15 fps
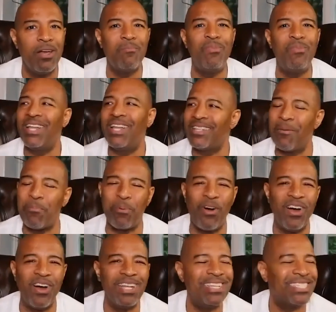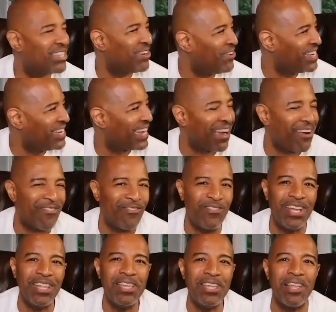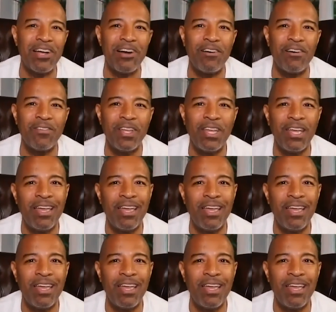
But the part of your story that I really love,